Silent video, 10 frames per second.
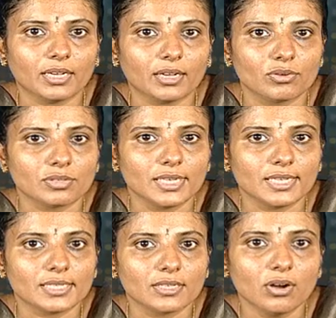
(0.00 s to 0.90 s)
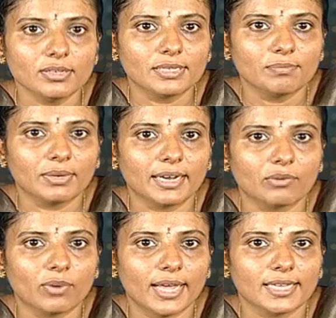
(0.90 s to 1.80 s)
Counseling is not simple
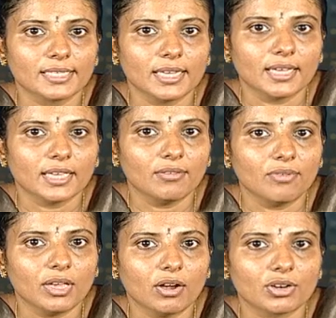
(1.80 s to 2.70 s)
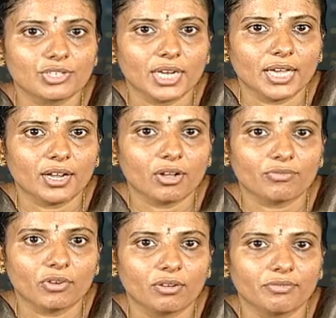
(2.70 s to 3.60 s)
advice, giving or sharing
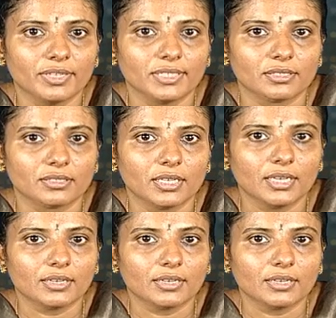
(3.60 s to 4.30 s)
of confidence.